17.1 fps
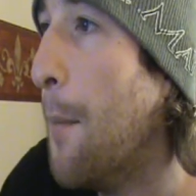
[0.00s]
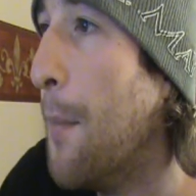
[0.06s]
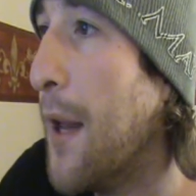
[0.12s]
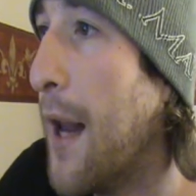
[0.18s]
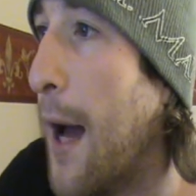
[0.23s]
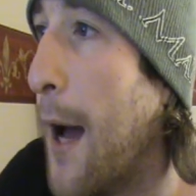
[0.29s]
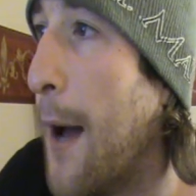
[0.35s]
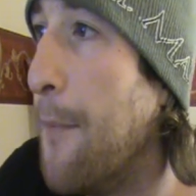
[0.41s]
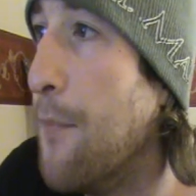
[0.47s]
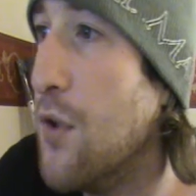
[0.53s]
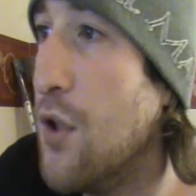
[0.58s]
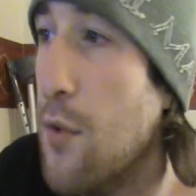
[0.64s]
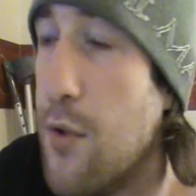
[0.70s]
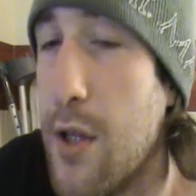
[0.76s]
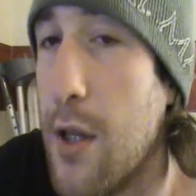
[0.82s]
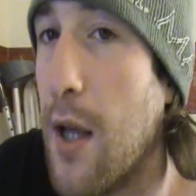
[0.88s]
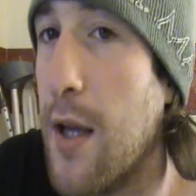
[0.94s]
But
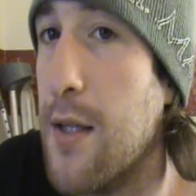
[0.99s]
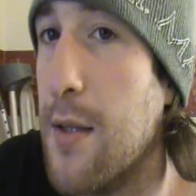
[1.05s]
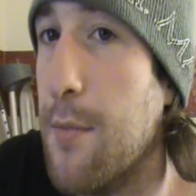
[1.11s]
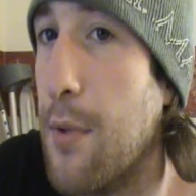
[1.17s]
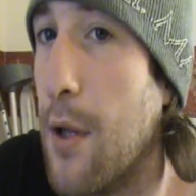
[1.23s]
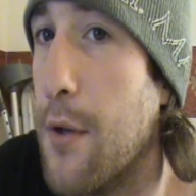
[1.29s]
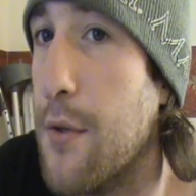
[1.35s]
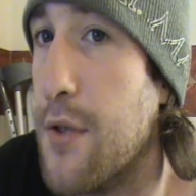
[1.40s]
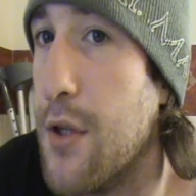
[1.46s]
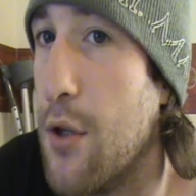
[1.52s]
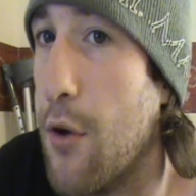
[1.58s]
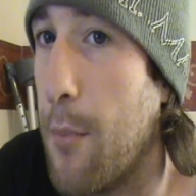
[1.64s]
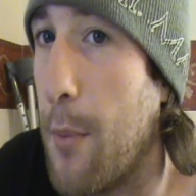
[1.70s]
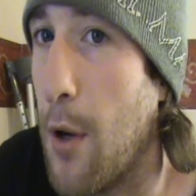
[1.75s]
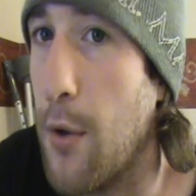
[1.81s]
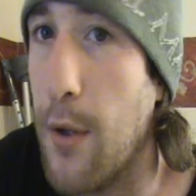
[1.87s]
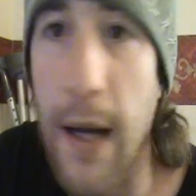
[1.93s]
utilising blows that your
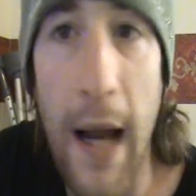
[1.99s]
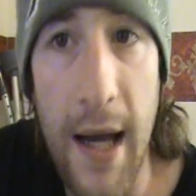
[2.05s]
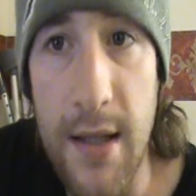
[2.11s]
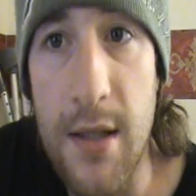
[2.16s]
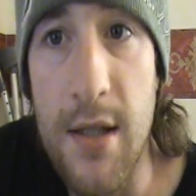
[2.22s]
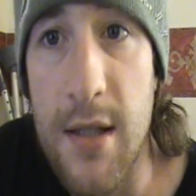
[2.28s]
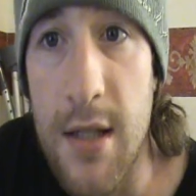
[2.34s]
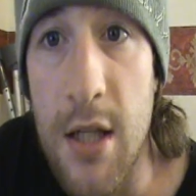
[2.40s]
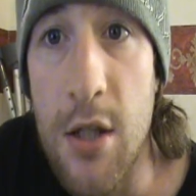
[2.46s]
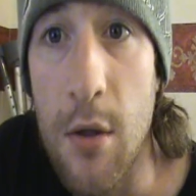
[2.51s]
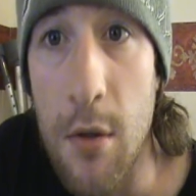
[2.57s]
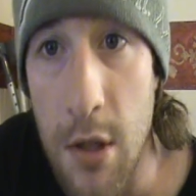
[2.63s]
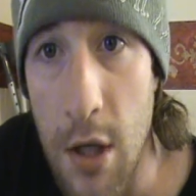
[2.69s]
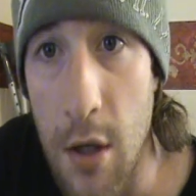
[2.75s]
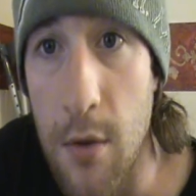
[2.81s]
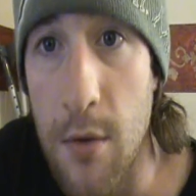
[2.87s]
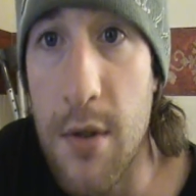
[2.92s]
opponent hasn't seen you
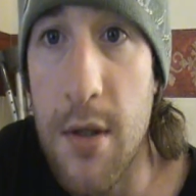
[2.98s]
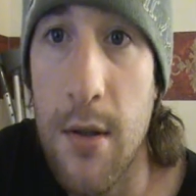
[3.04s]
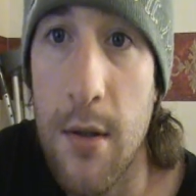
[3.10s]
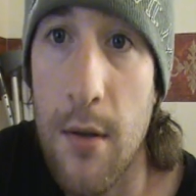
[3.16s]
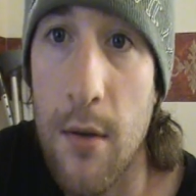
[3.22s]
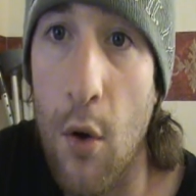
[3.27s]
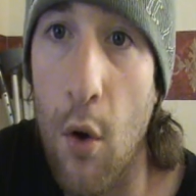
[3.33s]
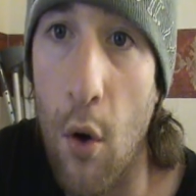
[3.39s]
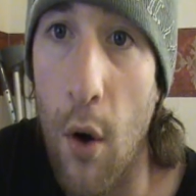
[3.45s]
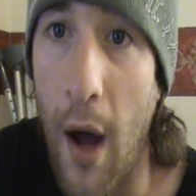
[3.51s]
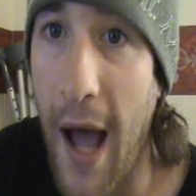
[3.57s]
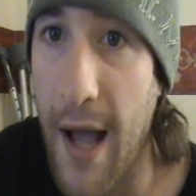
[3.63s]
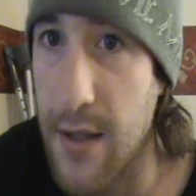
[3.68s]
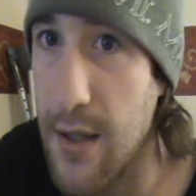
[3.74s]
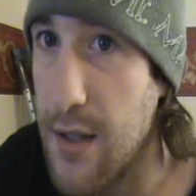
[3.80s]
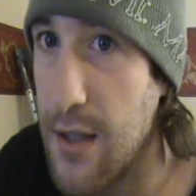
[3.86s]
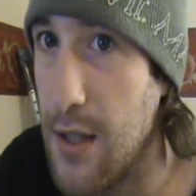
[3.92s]
use, or
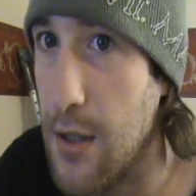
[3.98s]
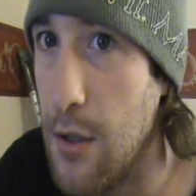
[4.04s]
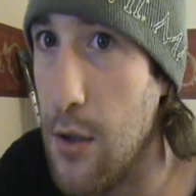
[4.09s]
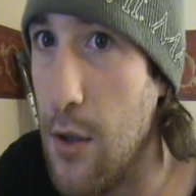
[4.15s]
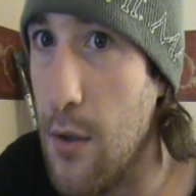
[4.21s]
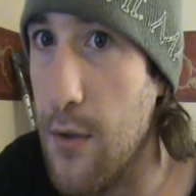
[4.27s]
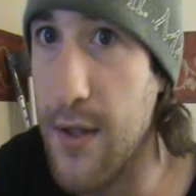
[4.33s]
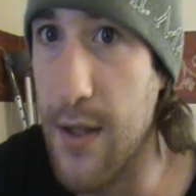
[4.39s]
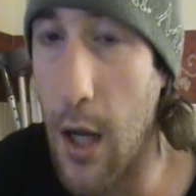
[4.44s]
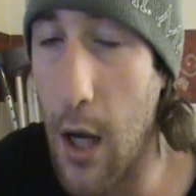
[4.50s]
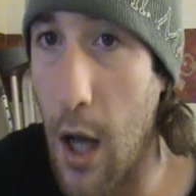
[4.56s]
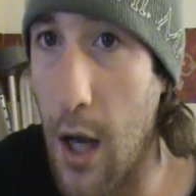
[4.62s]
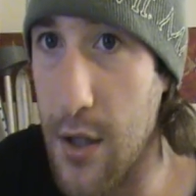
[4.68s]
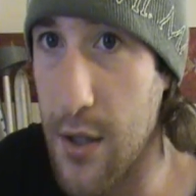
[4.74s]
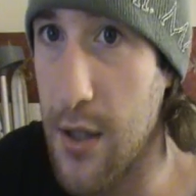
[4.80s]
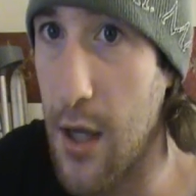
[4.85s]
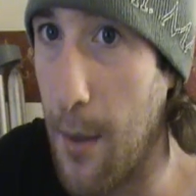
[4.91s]
hasn't seen you use in the
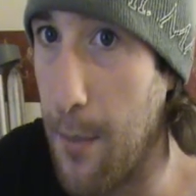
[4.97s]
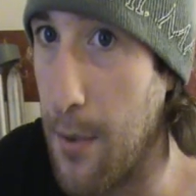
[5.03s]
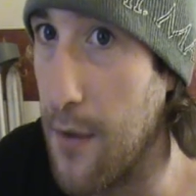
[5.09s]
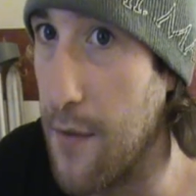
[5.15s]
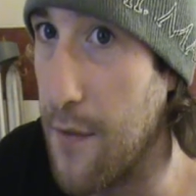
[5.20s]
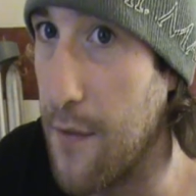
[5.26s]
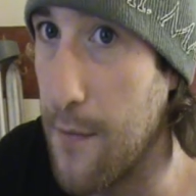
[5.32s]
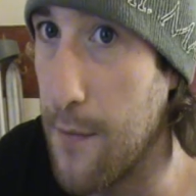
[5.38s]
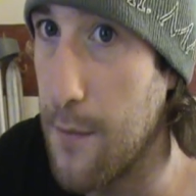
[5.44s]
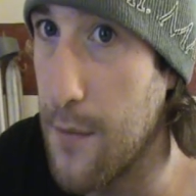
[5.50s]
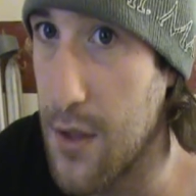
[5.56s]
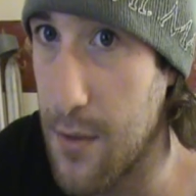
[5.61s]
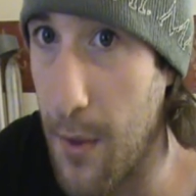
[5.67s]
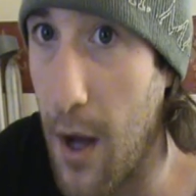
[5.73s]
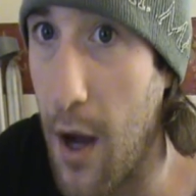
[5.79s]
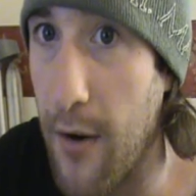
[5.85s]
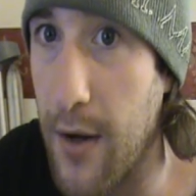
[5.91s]
last couple of
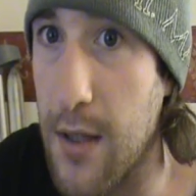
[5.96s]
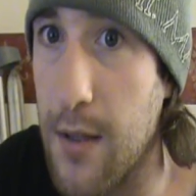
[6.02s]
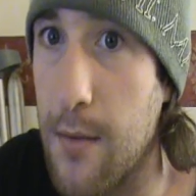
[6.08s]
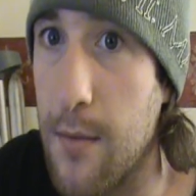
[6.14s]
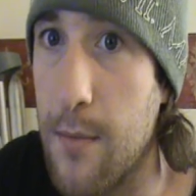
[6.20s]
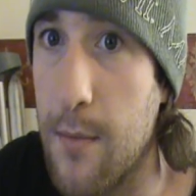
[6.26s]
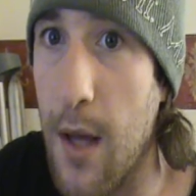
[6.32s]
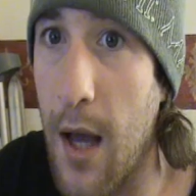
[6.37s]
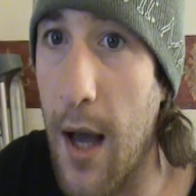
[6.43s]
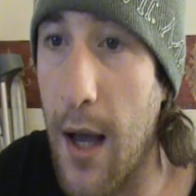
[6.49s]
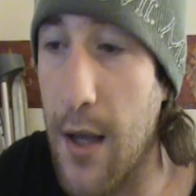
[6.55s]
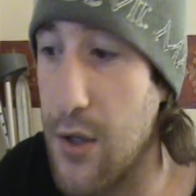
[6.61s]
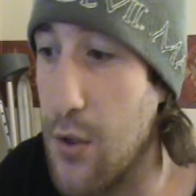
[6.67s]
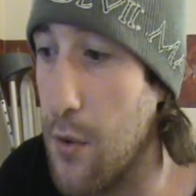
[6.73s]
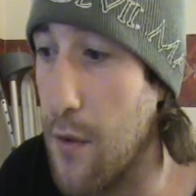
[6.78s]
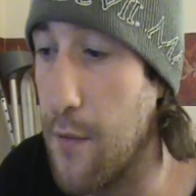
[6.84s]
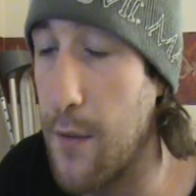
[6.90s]
sparring
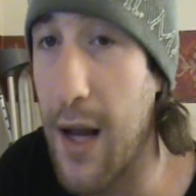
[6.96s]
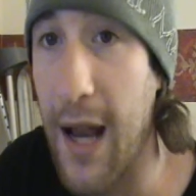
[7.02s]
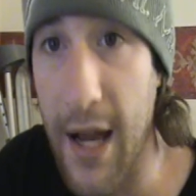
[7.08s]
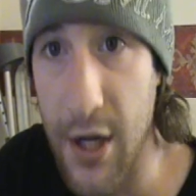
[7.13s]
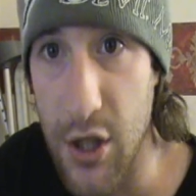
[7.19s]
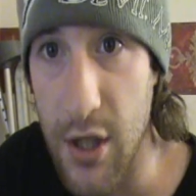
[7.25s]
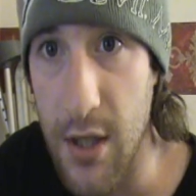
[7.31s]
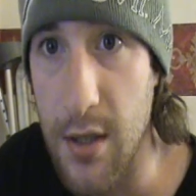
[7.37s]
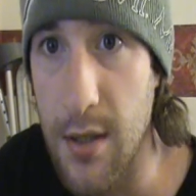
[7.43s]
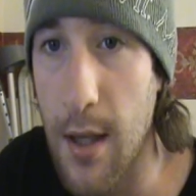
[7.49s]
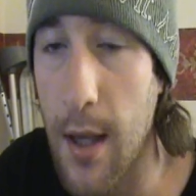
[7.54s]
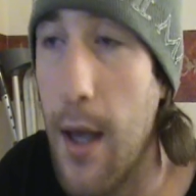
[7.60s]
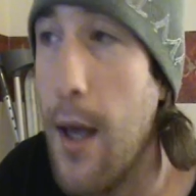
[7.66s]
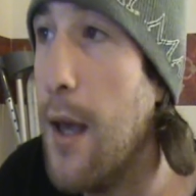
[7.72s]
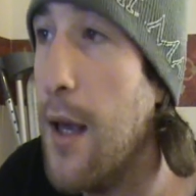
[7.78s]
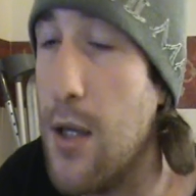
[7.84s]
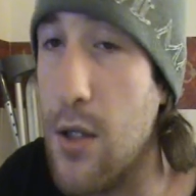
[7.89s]
sort of clashes,
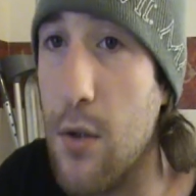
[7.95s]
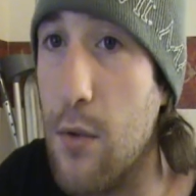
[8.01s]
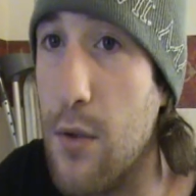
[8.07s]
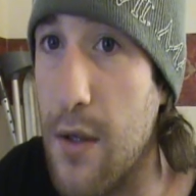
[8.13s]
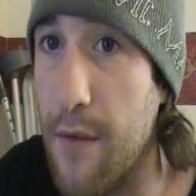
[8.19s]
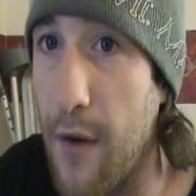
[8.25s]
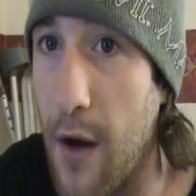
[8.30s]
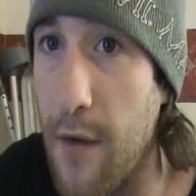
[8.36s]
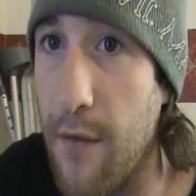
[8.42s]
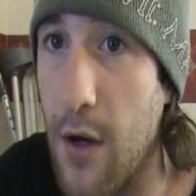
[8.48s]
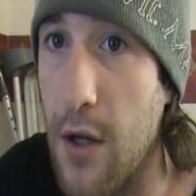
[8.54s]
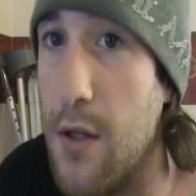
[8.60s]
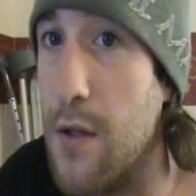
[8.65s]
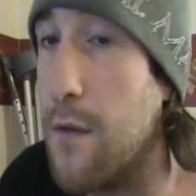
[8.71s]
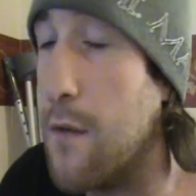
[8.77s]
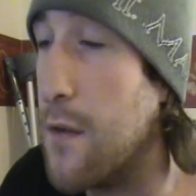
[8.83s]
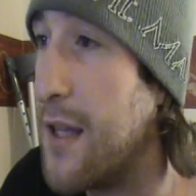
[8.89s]
is always a very, very
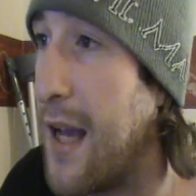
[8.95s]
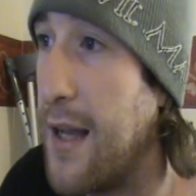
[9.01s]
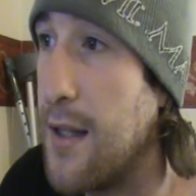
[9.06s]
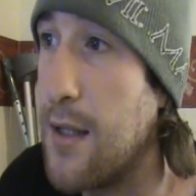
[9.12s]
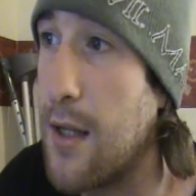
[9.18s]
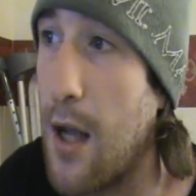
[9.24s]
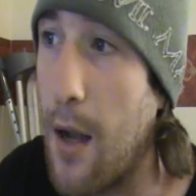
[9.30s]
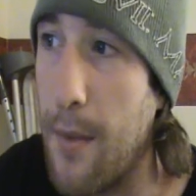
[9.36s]
useful tactic.